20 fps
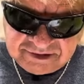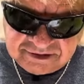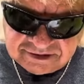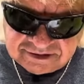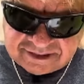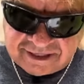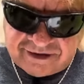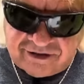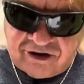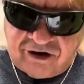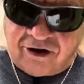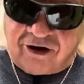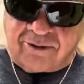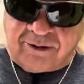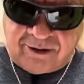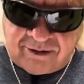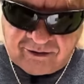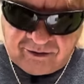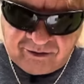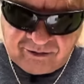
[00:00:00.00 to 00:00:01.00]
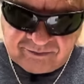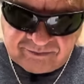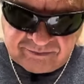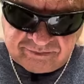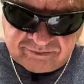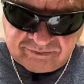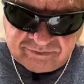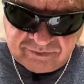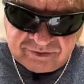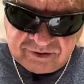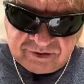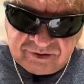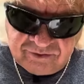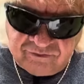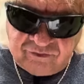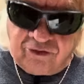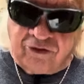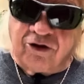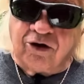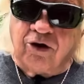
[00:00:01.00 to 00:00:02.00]
Send the army home,
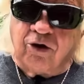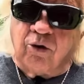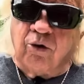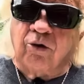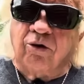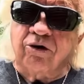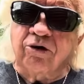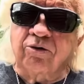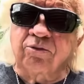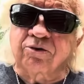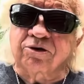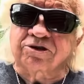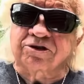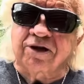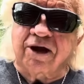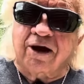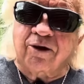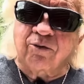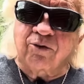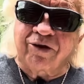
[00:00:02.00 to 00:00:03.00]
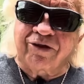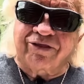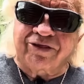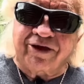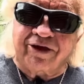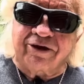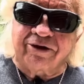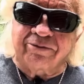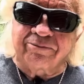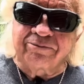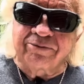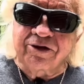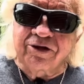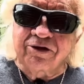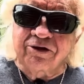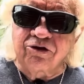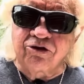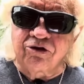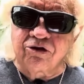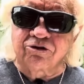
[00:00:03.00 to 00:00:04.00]
for the Lord was not with him
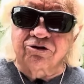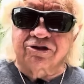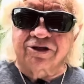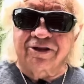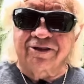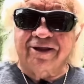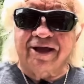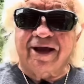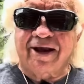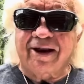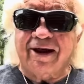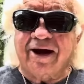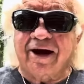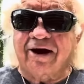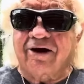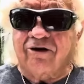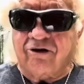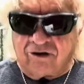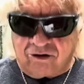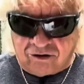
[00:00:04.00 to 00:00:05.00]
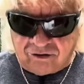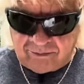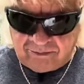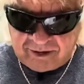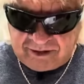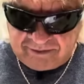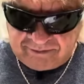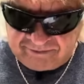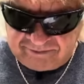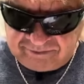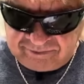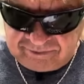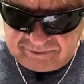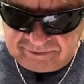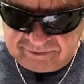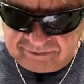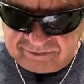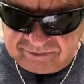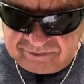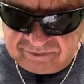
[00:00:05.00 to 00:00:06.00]
using that hired army.
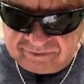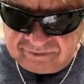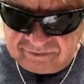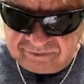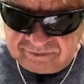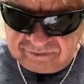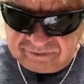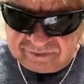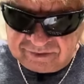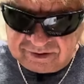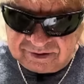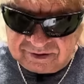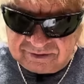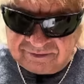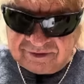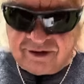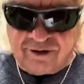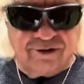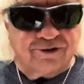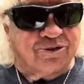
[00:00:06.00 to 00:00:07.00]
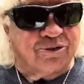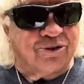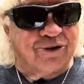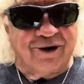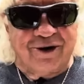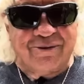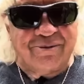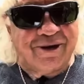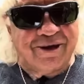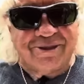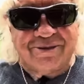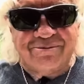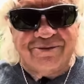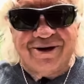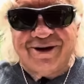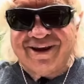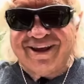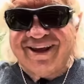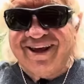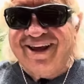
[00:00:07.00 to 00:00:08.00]
He was worried about the
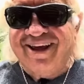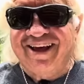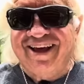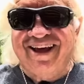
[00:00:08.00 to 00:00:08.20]
money.